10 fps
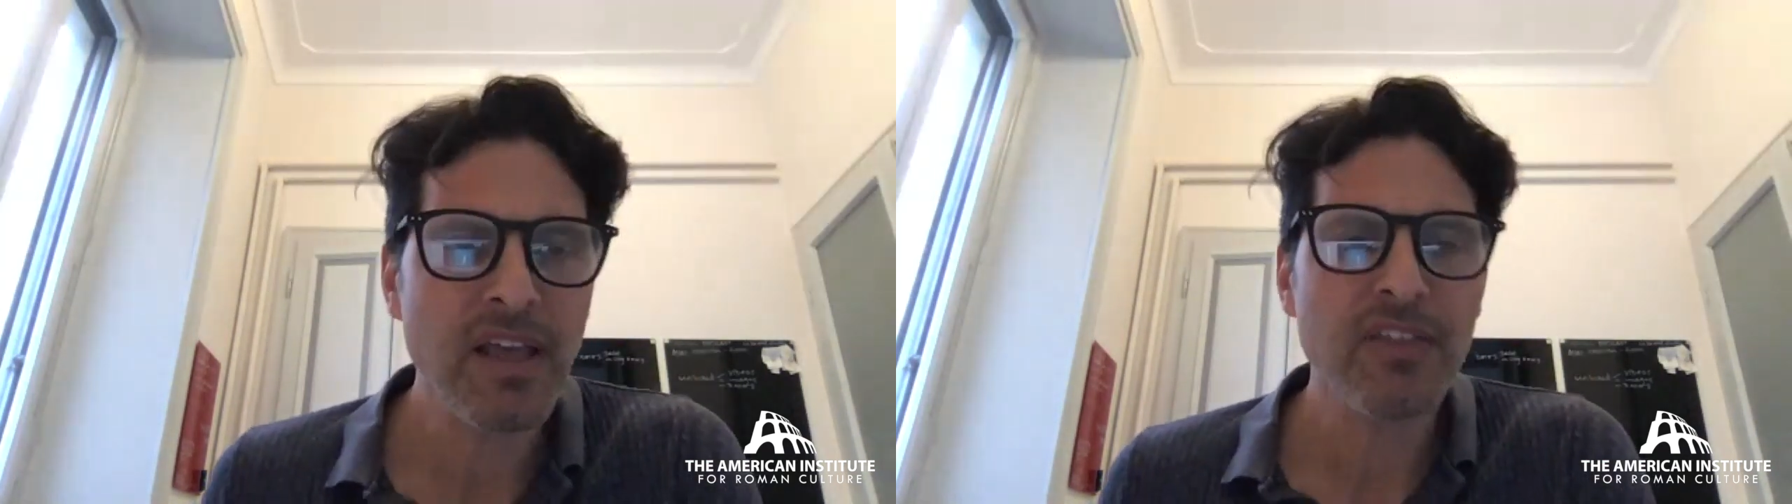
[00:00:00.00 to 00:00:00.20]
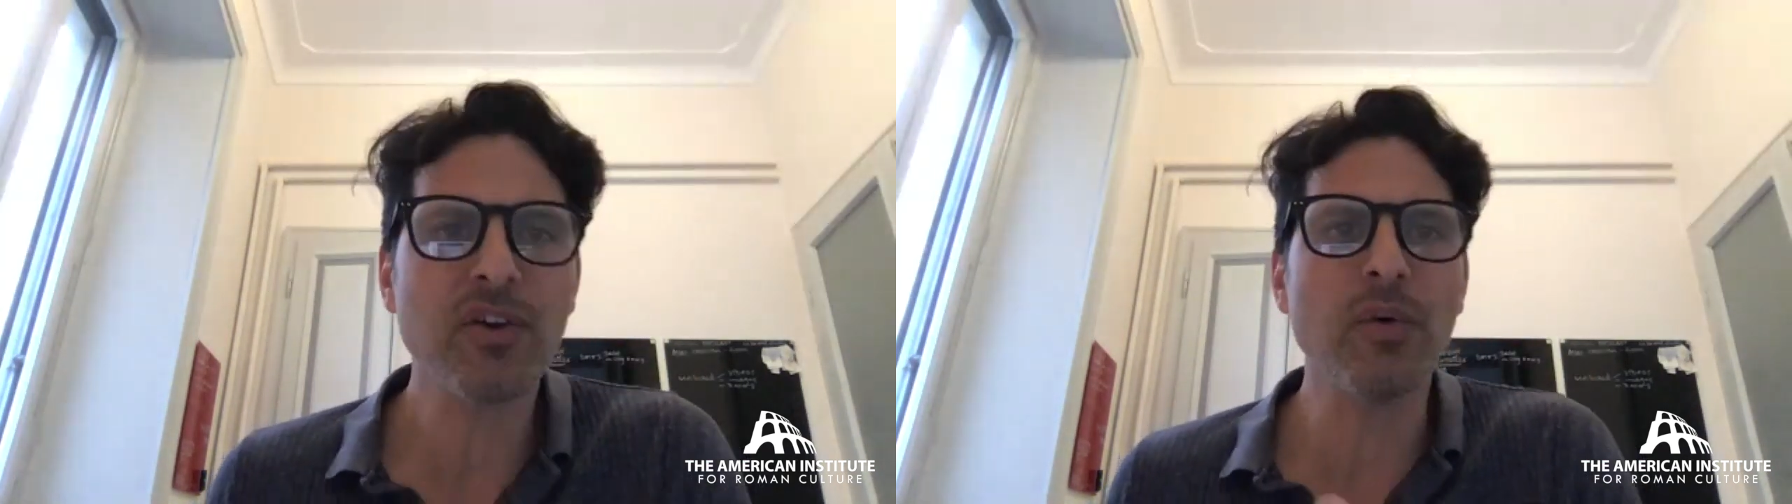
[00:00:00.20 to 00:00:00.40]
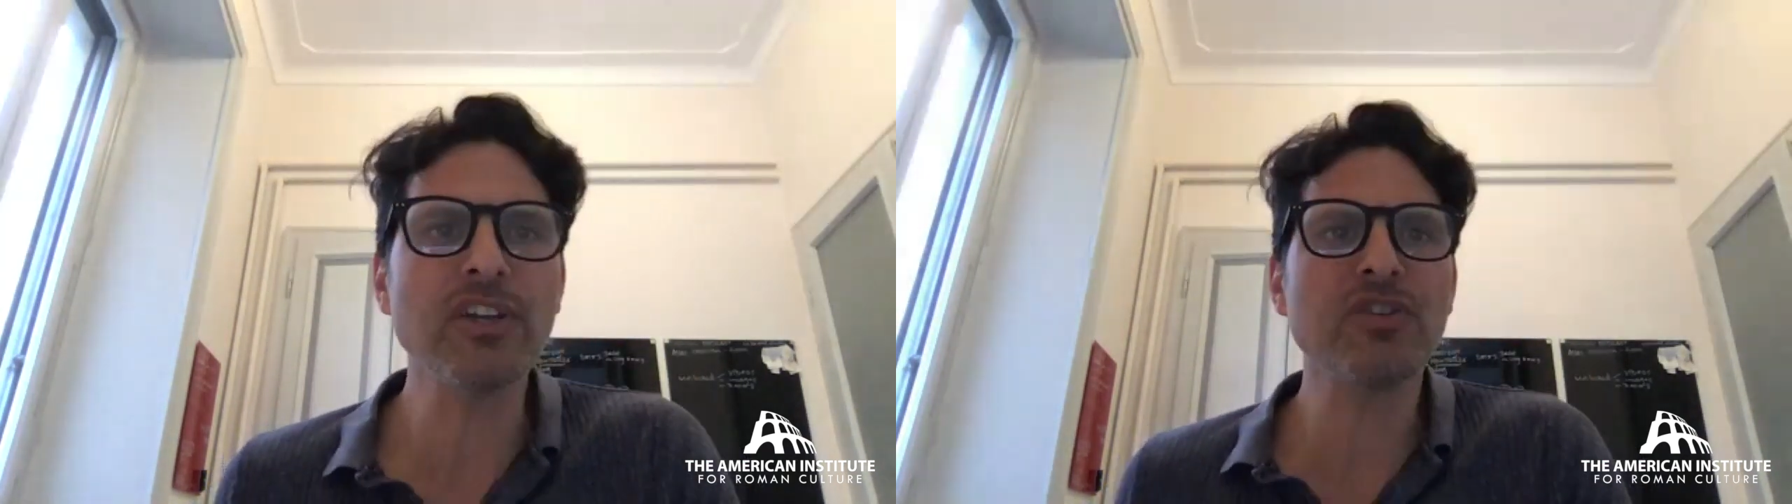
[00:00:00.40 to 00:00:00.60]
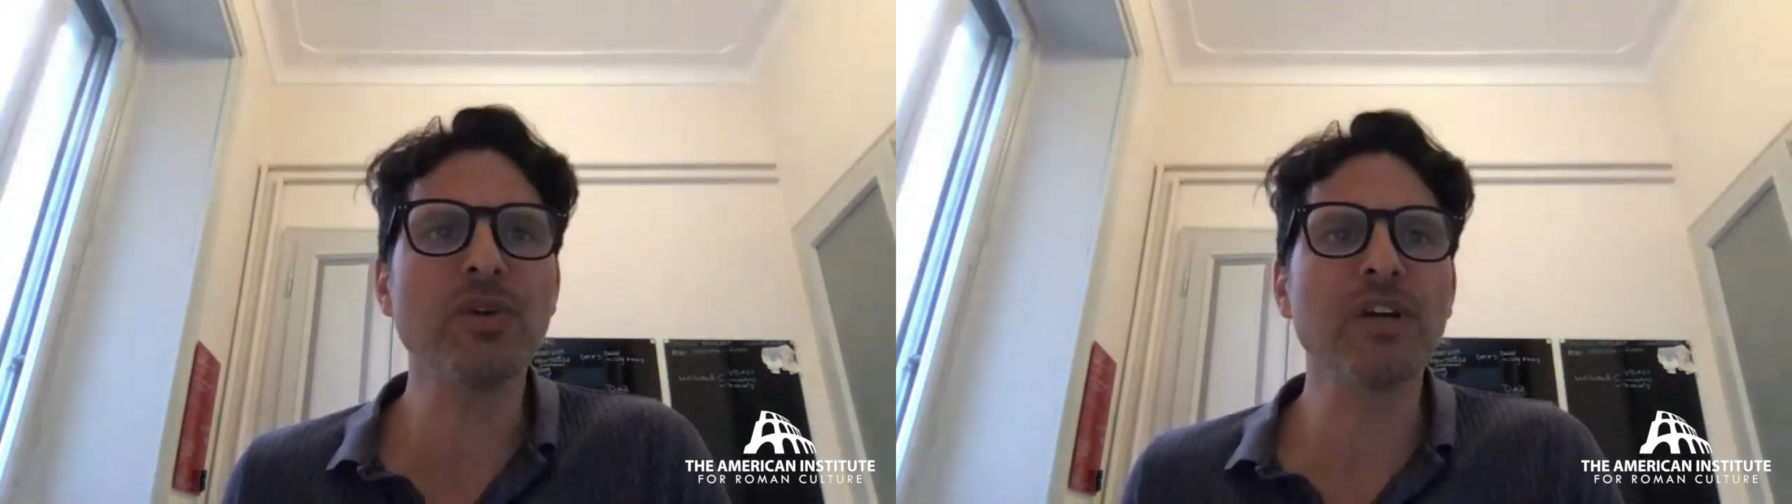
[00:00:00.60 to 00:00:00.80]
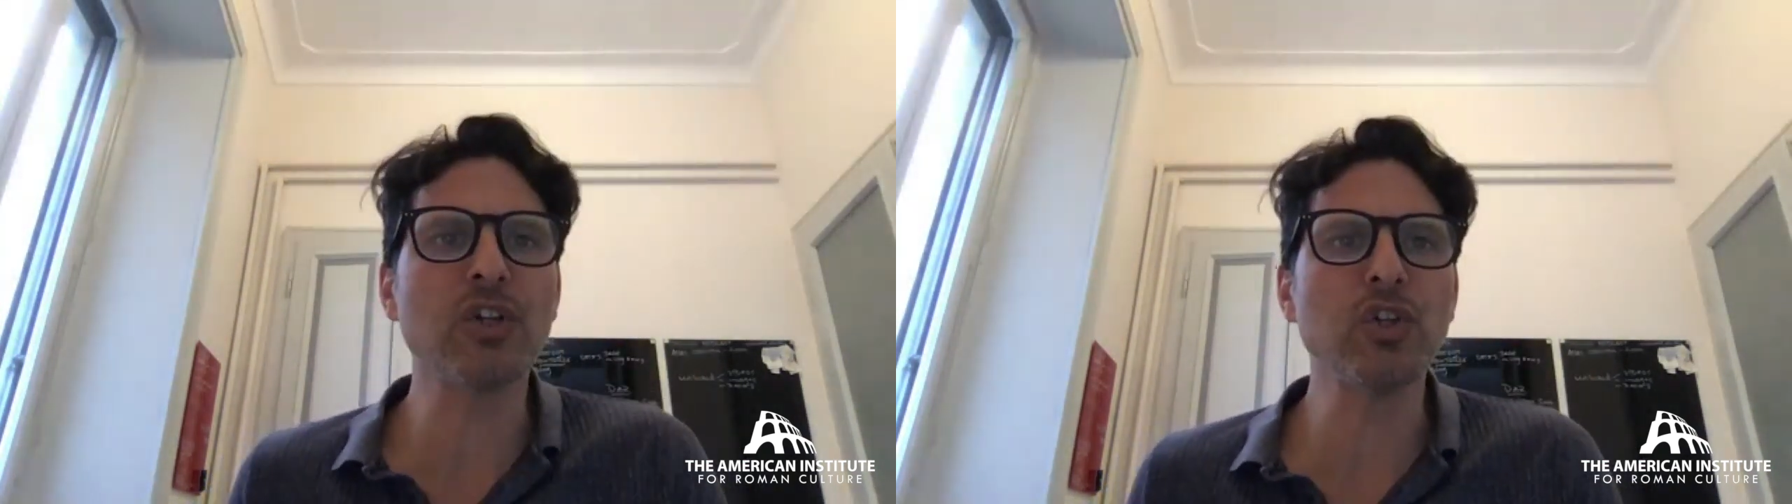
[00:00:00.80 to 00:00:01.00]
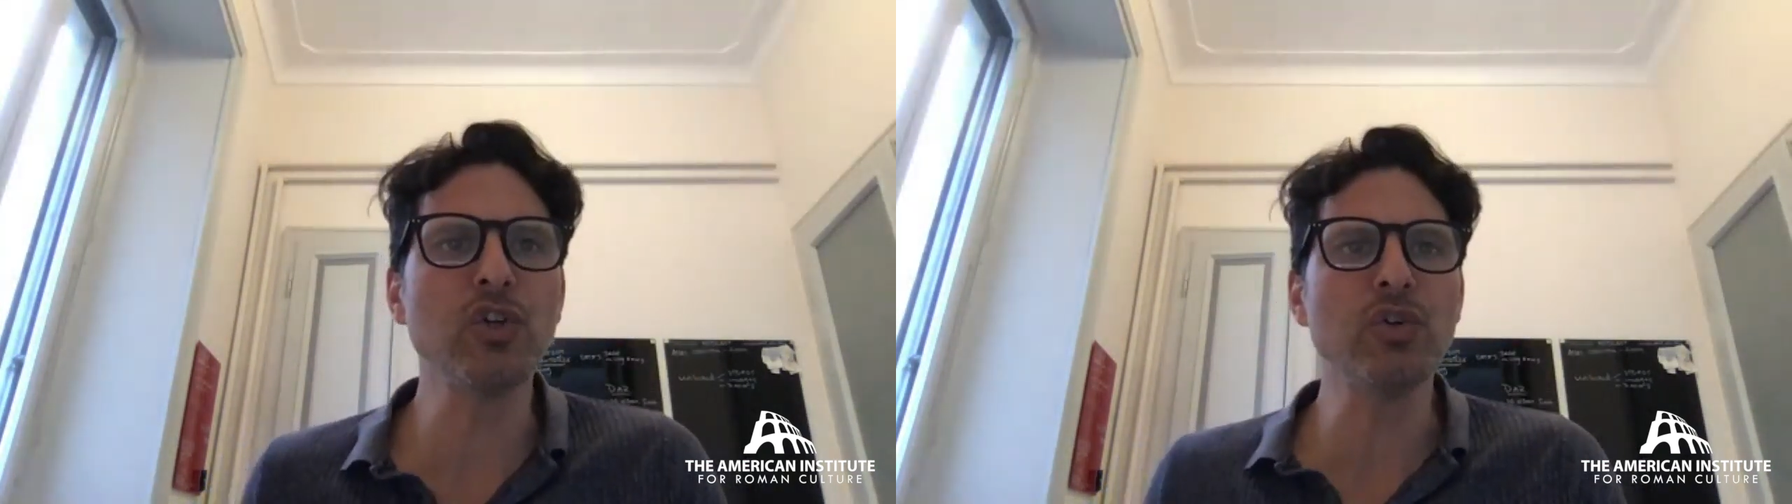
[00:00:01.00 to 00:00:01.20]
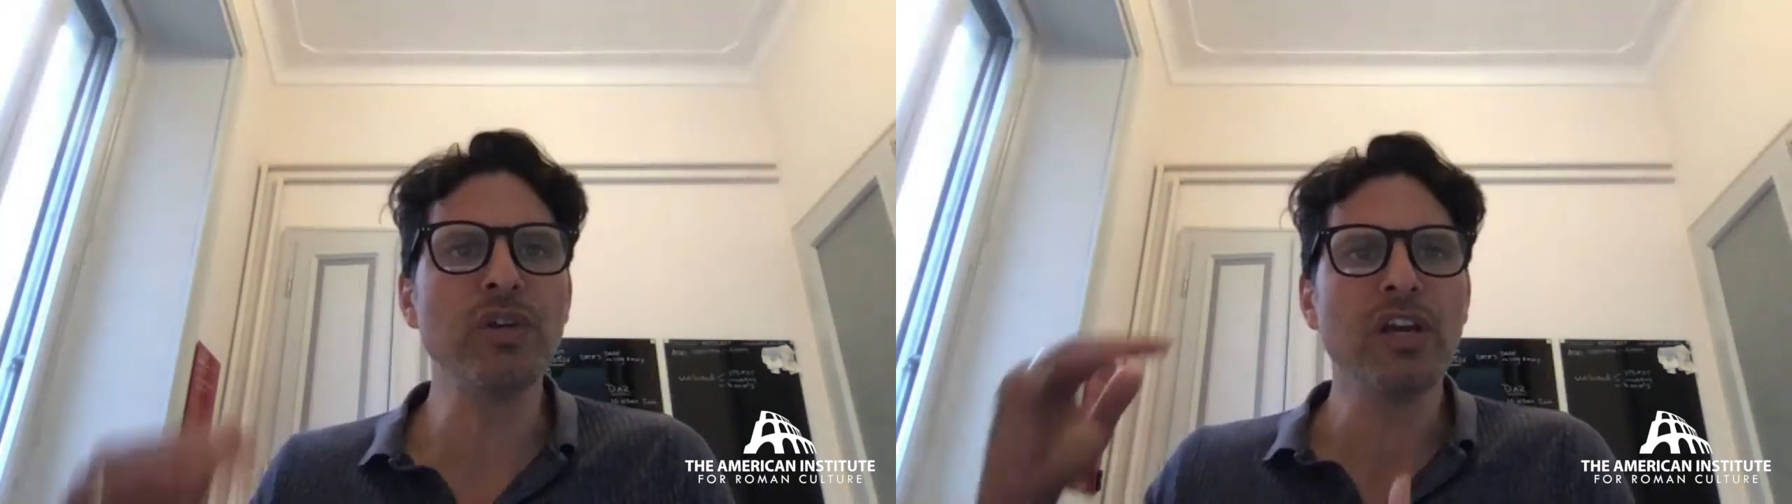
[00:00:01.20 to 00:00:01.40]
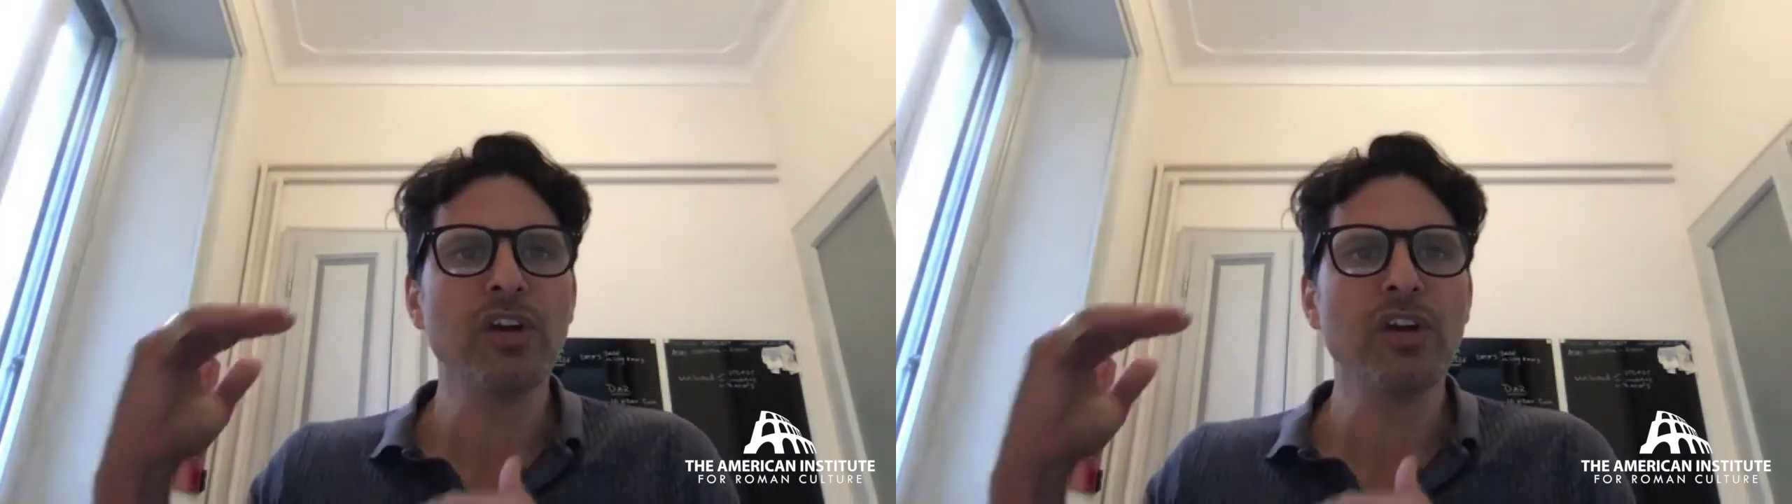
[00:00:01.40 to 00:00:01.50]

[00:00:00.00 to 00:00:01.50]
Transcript: they're going to include